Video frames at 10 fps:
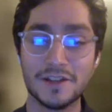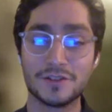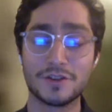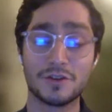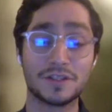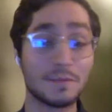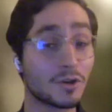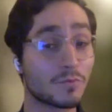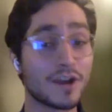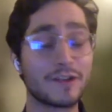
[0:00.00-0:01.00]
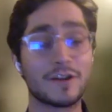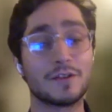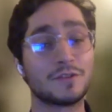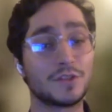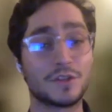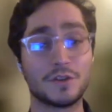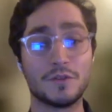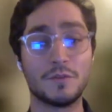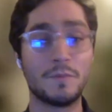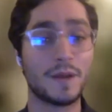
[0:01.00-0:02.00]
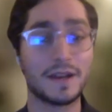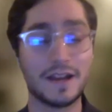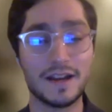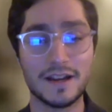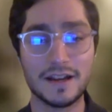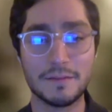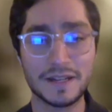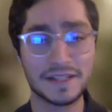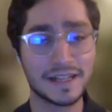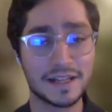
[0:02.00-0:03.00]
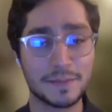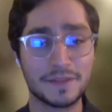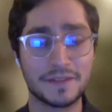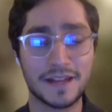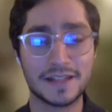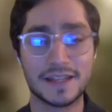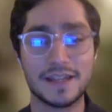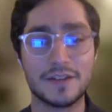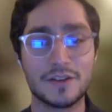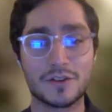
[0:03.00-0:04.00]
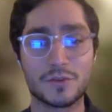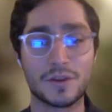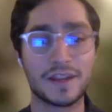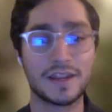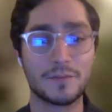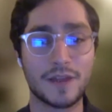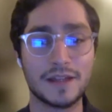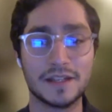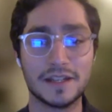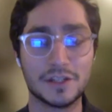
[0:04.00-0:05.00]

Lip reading: So similar background to you, but basically I spent the last 8 years working in branding and